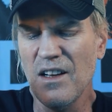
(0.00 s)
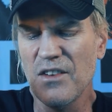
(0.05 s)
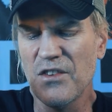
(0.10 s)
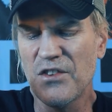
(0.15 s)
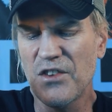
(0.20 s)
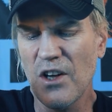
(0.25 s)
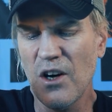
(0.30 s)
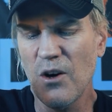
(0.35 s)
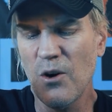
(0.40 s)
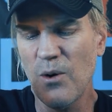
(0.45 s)

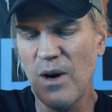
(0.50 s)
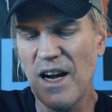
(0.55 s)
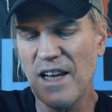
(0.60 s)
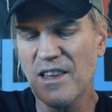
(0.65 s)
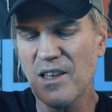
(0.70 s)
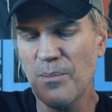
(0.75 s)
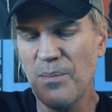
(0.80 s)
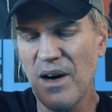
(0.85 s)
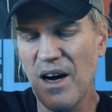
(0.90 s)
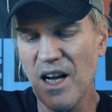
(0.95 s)
So
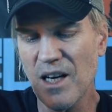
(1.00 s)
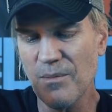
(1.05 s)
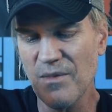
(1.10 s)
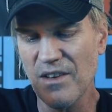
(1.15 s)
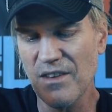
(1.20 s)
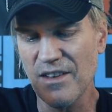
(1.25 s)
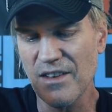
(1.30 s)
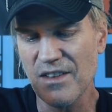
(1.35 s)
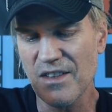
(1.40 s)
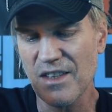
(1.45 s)
at the bottom
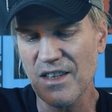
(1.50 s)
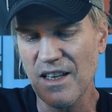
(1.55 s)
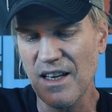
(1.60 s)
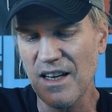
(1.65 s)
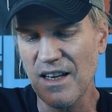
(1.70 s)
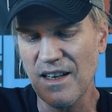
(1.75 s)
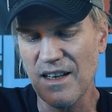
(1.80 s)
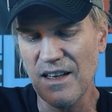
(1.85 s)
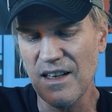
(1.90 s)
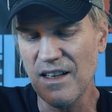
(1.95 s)
of this
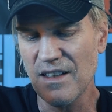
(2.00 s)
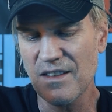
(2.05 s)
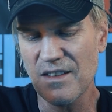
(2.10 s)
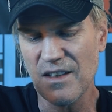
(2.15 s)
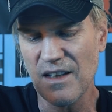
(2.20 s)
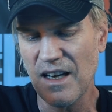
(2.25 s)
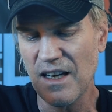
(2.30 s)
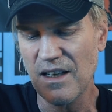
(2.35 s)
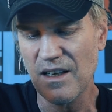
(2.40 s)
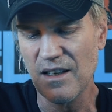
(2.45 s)
thing,
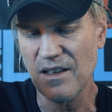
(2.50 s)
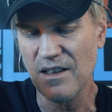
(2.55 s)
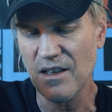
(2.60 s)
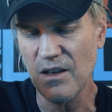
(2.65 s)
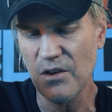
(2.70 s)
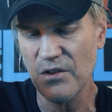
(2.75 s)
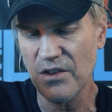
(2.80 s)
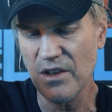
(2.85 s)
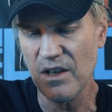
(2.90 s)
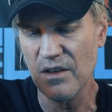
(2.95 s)
it's like
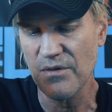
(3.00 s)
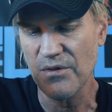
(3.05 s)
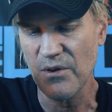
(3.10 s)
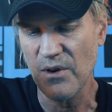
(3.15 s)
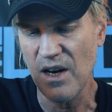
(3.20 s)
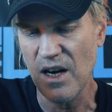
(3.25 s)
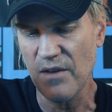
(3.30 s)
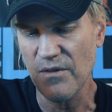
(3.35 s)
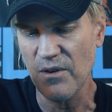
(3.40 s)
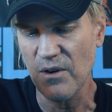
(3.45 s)
goes on
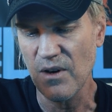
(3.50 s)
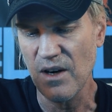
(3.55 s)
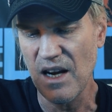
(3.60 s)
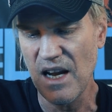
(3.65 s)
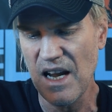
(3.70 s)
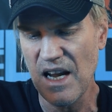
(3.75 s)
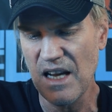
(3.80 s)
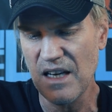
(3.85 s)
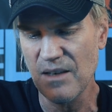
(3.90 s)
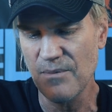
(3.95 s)
forever.
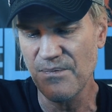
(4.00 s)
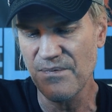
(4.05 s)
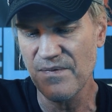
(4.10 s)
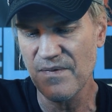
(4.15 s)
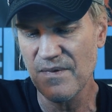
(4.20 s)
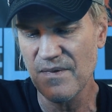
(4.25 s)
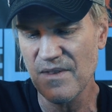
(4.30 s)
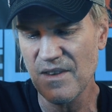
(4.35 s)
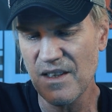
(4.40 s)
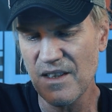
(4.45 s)
And
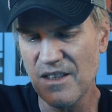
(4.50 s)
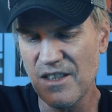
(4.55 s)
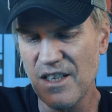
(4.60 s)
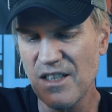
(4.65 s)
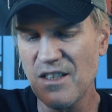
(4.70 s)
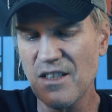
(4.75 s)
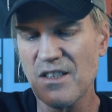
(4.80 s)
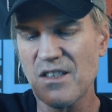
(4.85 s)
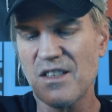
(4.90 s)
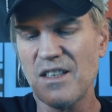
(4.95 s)

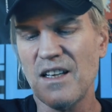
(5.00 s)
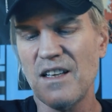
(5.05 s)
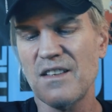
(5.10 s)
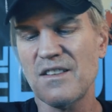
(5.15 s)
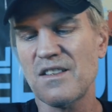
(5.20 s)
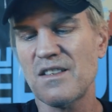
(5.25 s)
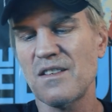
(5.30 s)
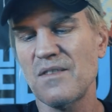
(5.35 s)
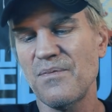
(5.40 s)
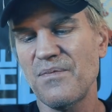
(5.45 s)
she just
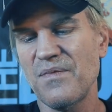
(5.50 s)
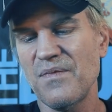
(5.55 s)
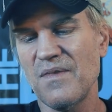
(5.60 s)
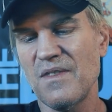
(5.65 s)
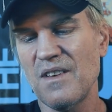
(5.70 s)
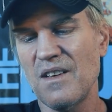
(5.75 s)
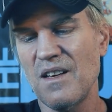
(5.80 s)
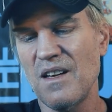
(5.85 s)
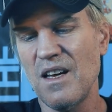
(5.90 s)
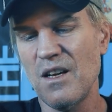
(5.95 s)
says,
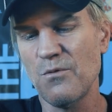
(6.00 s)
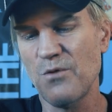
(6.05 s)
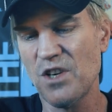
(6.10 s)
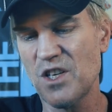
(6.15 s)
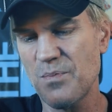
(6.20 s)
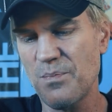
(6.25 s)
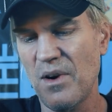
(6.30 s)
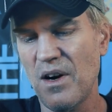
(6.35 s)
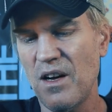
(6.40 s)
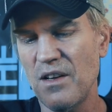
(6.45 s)
in
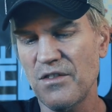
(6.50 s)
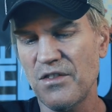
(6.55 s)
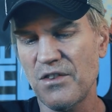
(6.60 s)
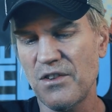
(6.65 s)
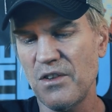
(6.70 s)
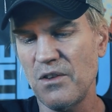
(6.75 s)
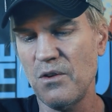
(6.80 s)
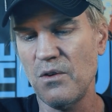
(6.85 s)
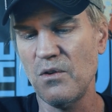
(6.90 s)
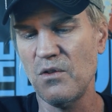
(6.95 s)
response
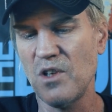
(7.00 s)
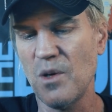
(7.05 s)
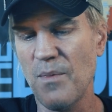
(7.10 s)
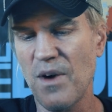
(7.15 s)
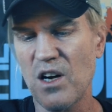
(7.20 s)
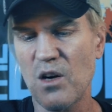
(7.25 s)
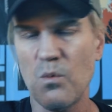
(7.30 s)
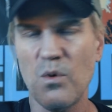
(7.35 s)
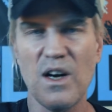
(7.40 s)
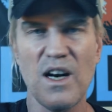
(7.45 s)
to no
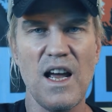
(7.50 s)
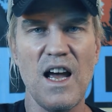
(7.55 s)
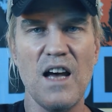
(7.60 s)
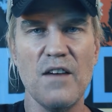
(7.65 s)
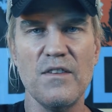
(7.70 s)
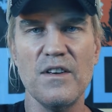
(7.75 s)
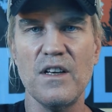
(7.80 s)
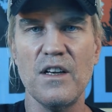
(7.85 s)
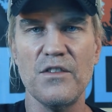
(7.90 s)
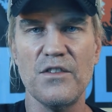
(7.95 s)
matter what
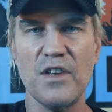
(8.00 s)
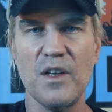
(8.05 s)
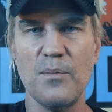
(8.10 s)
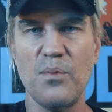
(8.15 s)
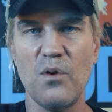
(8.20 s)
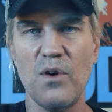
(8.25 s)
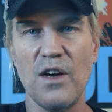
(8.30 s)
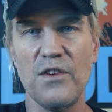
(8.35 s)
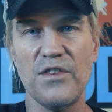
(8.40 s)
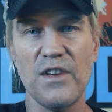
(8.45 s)
evidence he
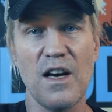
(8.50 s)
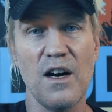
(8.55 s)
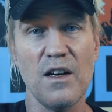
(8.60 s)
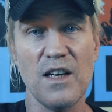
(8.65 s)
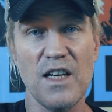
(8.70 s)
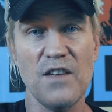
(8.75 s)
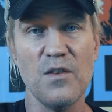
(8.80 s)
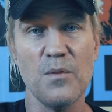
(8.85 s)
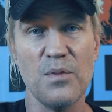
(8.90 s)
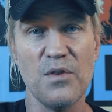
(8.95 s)
points out,
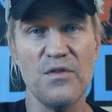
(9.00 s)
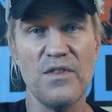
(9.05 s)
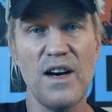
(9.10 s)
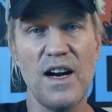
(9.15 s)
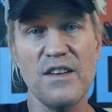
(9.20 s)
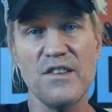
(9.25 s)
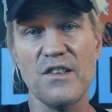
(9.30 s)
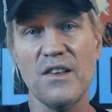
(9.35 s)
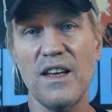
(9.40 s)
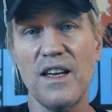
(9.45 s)
he even
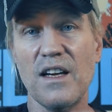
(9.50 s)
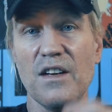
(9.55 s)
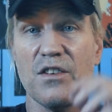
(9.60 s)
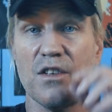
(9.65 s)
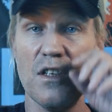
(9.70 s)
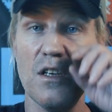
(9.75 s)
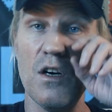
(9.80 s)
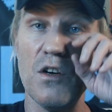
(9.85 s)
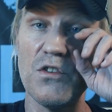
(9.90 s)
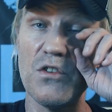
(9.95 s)
provides
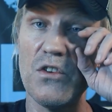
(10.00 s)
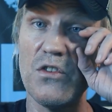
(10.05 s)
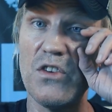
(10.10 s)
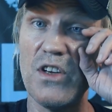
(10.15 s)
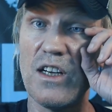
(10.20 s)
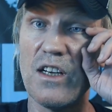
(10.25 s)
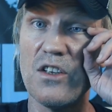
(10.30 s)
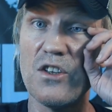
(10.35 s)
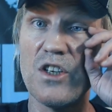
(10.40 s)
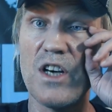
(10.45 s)
links, you know, so
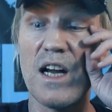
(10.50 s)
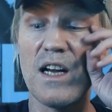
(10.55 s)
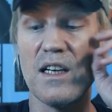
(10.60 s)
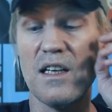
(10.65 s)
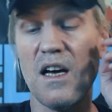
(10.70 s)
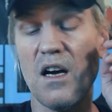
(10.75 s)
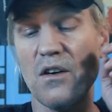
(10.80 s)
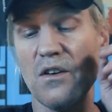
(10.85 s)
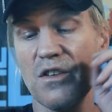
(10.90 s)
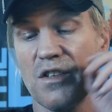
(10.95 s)
she can check
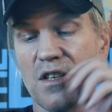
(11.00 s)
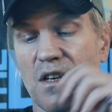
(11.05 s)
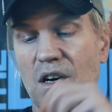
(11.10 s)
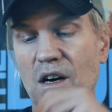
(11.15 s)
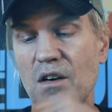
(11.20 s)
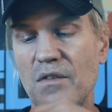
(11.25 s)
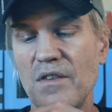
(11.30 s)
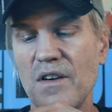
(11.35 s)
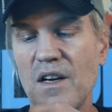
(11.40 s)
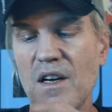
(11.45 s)
it out
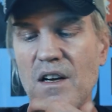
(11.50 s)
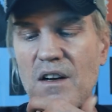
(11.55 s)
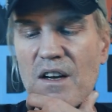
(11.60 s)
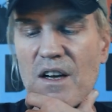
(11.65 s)
herself.